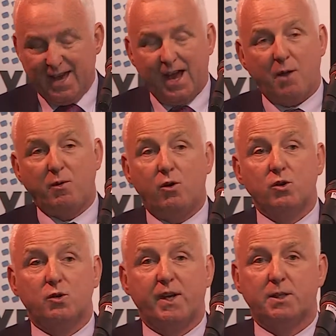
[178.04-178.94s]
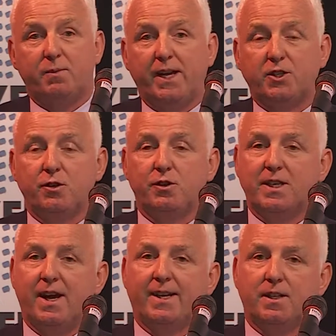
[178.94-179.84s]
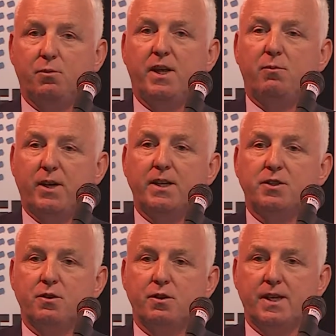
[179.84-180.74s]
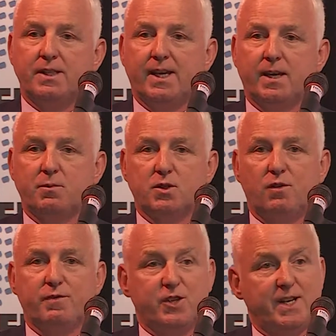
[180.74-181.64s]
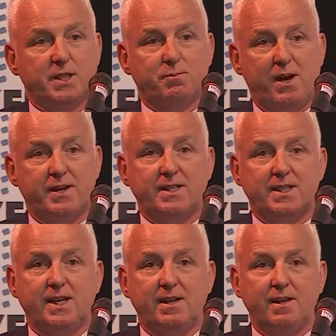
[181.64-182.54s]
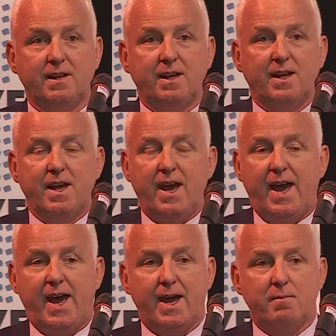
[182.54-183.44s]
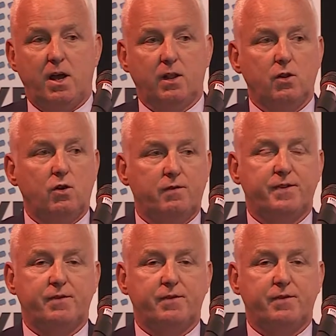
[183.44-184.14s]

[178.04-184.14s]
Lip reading: And we also expect you to act the way we do in terms of transparency. A lot of the